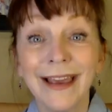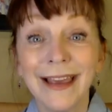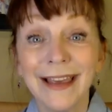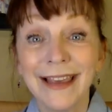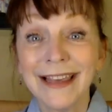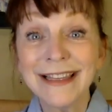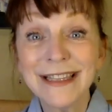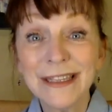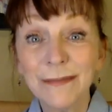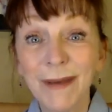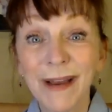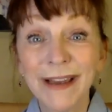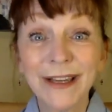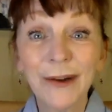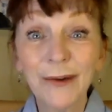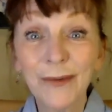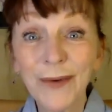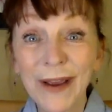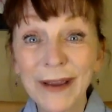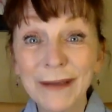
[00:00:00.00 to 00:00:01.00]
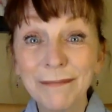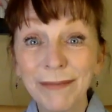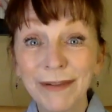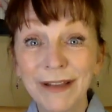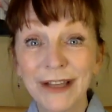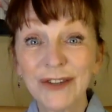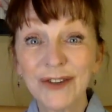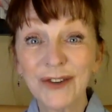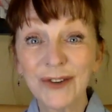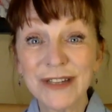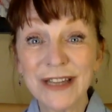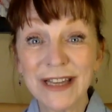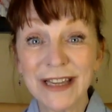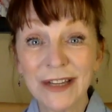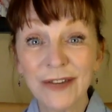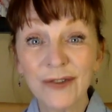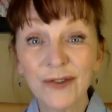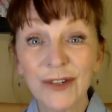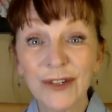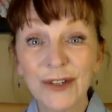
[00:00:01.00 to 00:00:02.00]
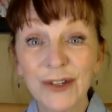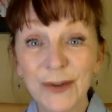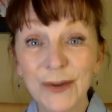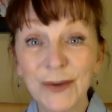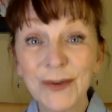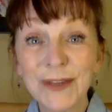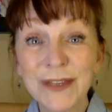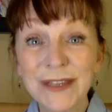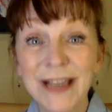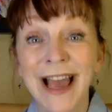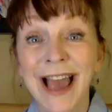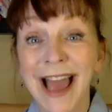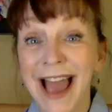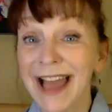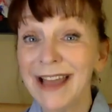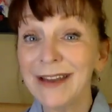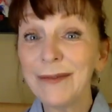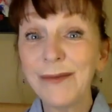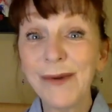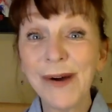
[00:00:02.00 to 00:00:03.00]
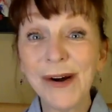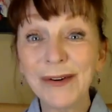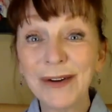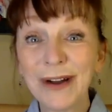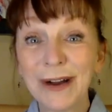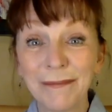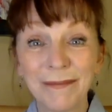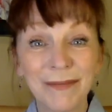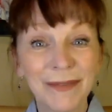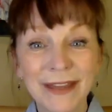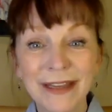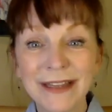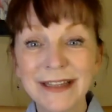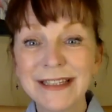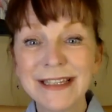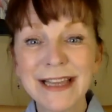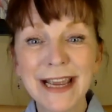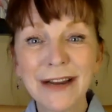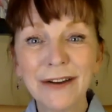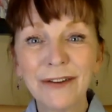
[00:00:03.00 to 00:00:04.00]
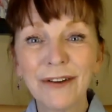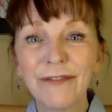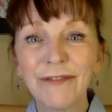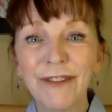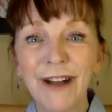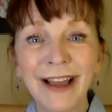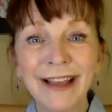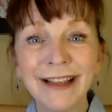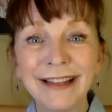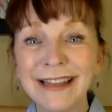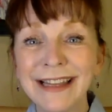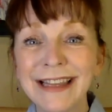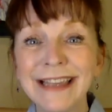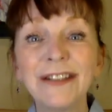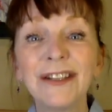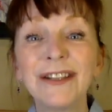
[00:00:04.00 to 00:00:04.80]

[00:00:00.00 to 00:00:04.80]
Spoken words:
It's my great pleasure to introduce and welcome the terrifyingly